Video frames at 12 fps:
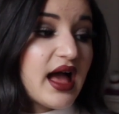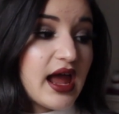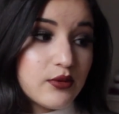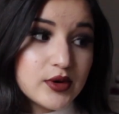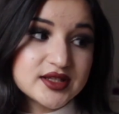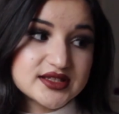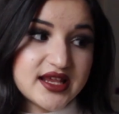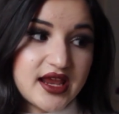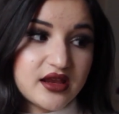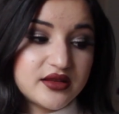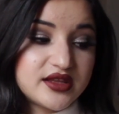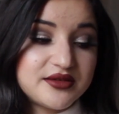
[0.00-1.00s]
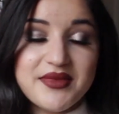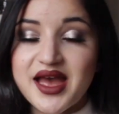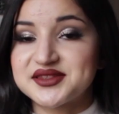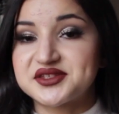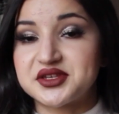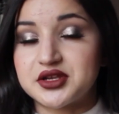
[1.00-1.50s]
I will say the
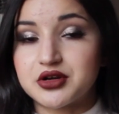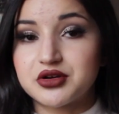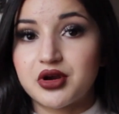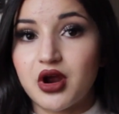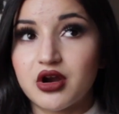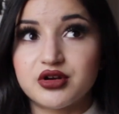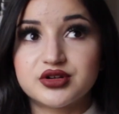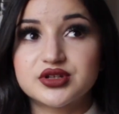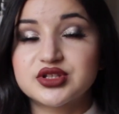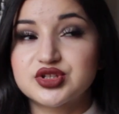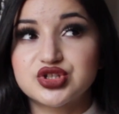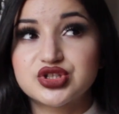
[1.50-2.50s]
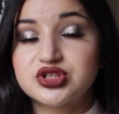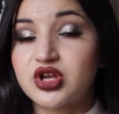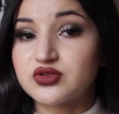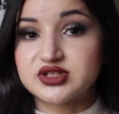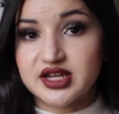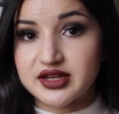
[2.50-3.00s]
mattes in here are
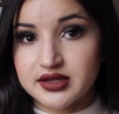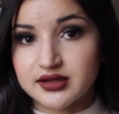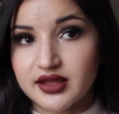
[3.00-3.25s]
so stunning,